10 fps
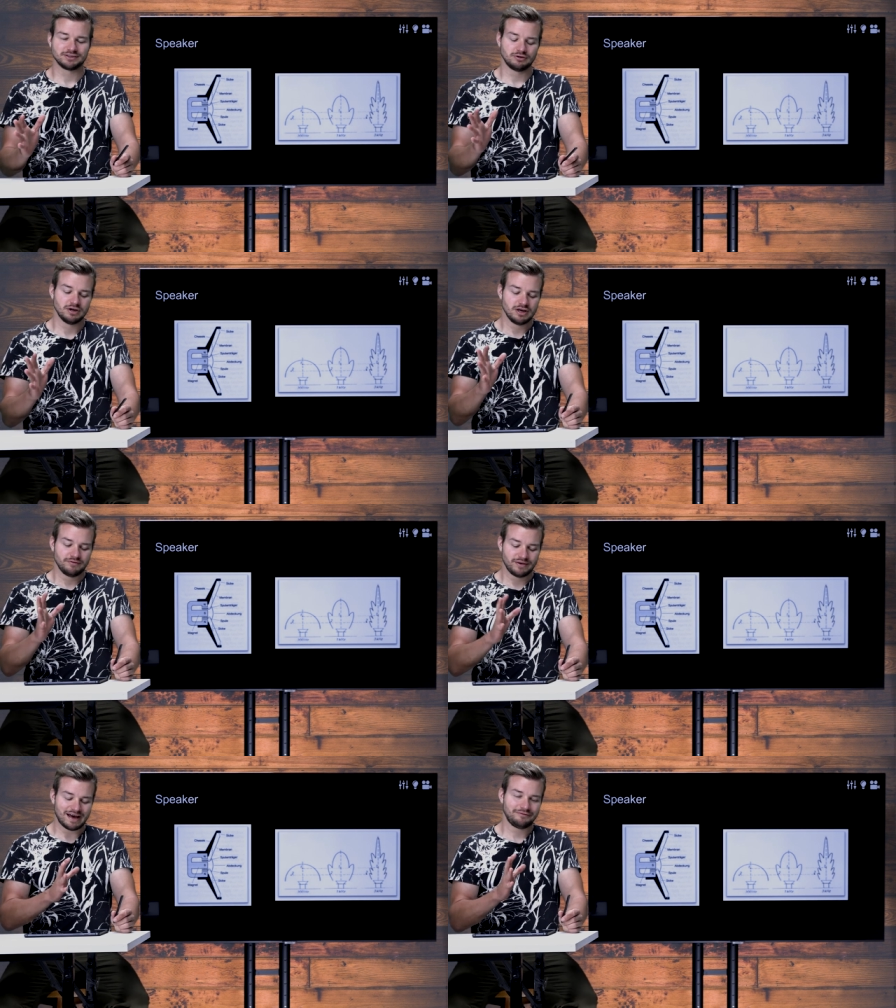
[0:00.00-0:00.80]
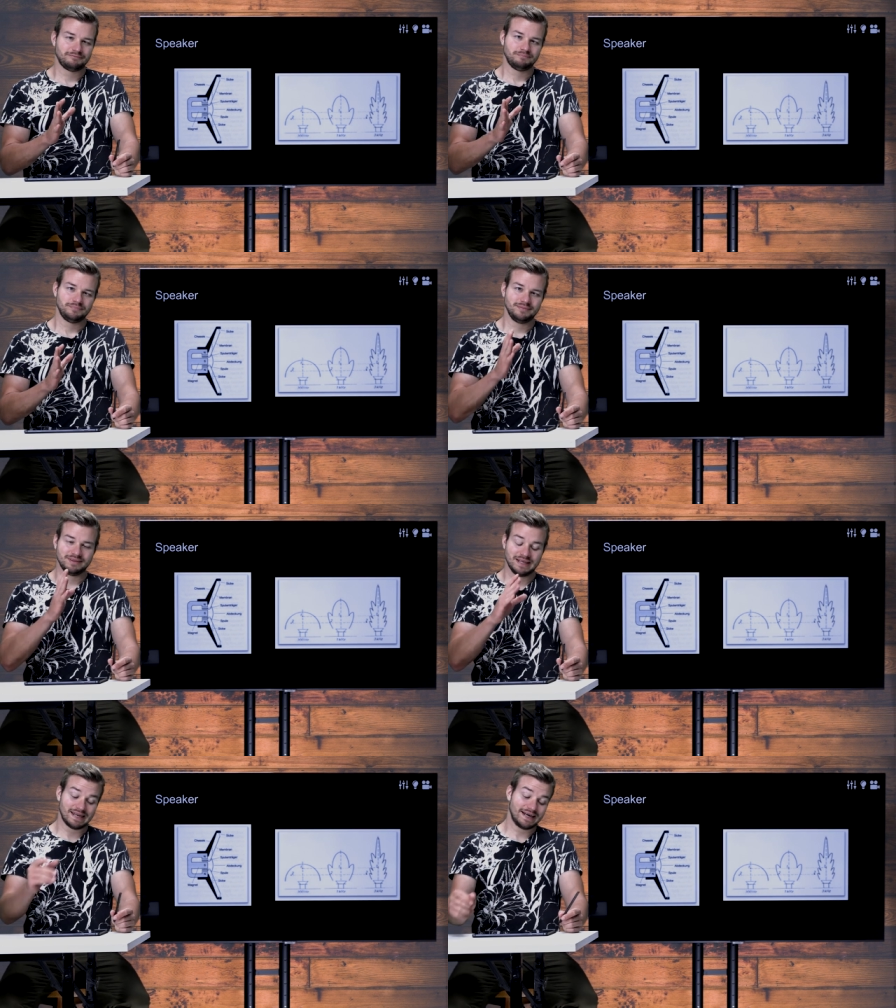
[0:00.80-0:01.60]
So we have
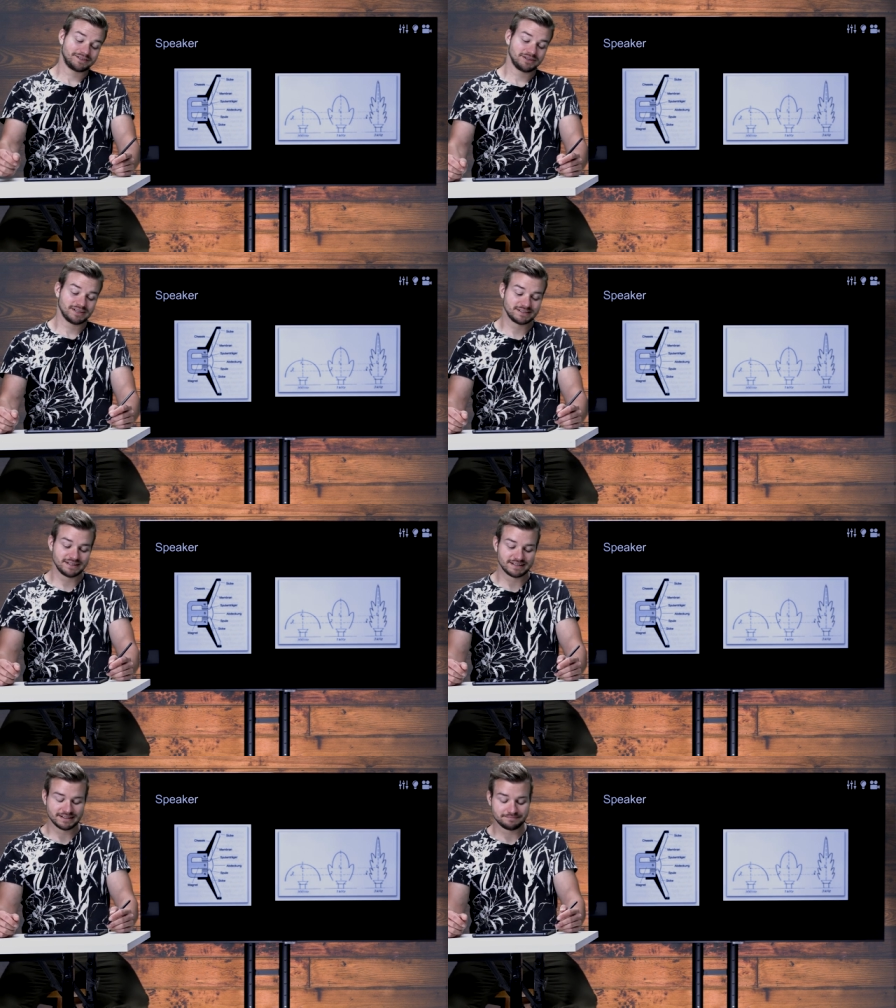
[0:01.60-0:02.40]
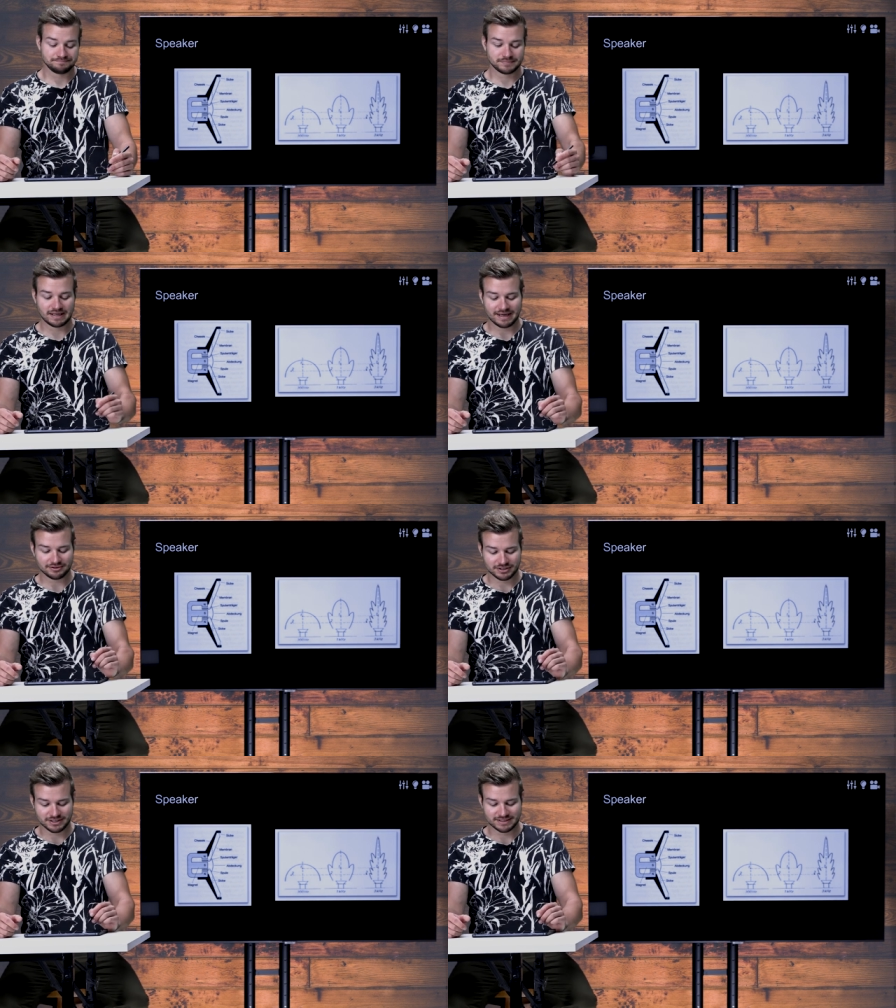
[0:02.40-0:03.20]
the electrical signal. The
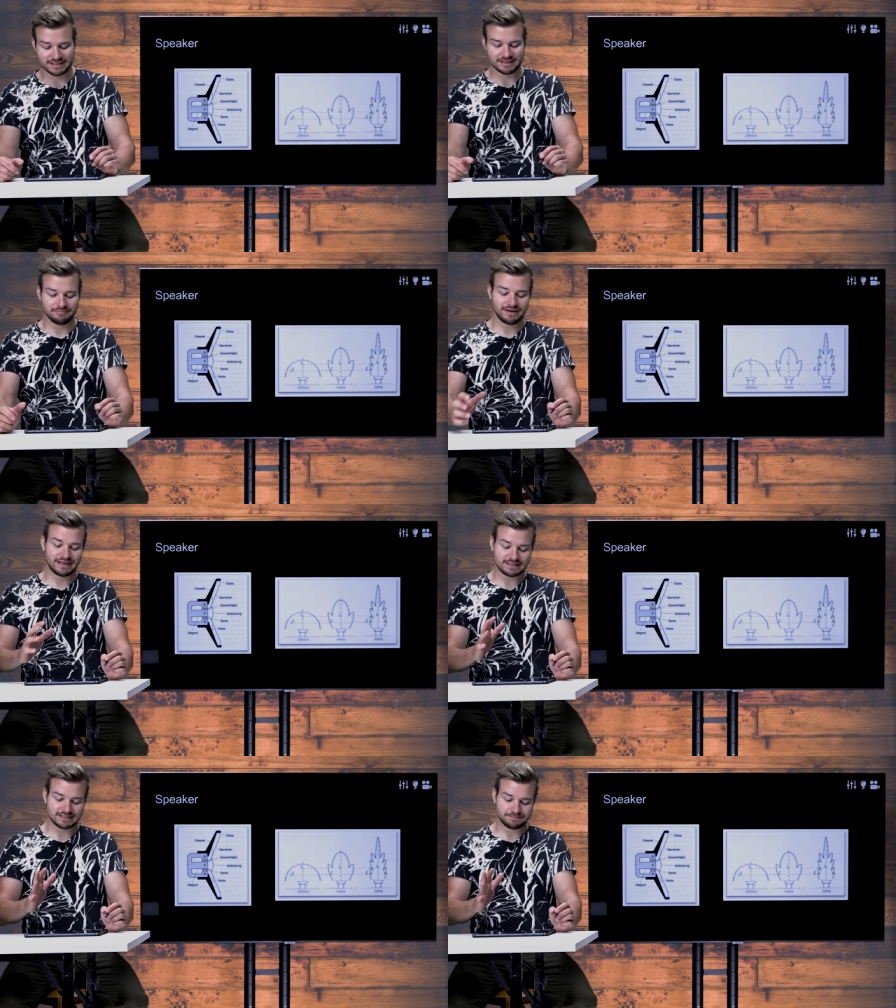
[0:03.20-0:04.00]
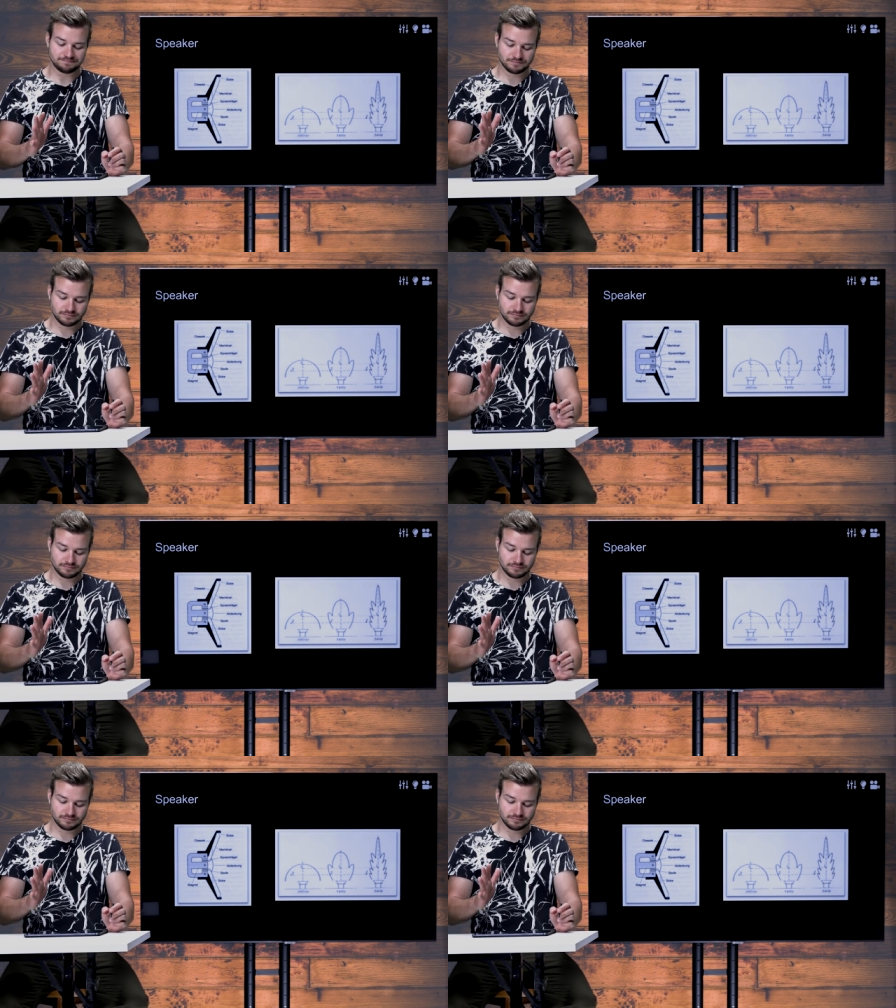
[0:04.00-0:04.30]
electrical signal makes